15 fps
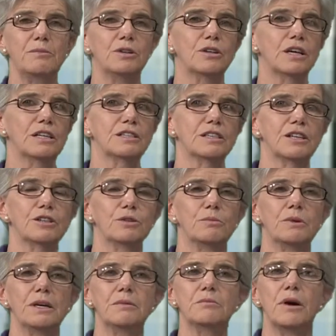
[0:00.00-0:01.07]
it's like you're
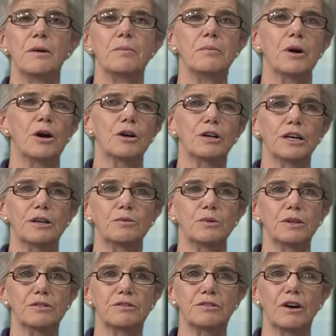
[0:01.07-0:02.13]
being bombarded
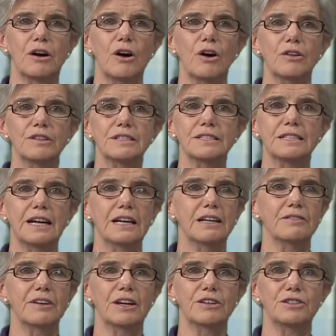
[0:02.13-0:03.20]
with all this
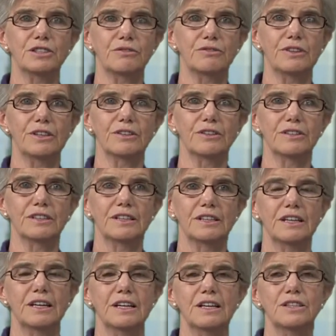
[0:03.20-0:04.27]
negative energy field.
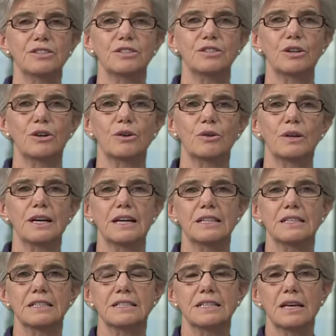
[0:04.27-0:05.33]
So
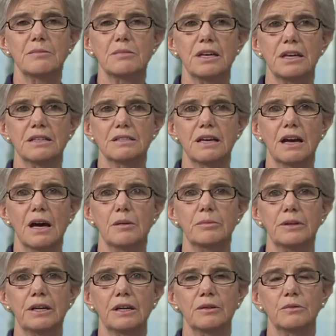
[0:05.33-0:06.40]
the same thing is
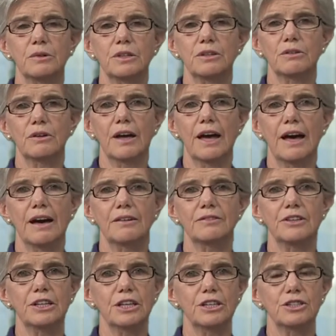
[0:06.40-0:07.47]
happening when you have
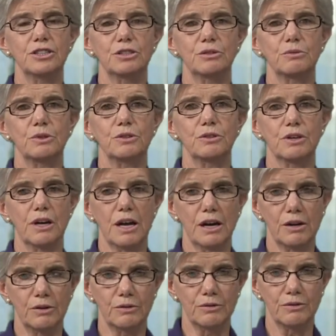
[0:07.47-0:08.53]
an issue with your
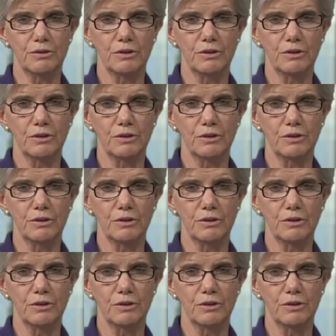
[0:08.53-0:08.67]
health.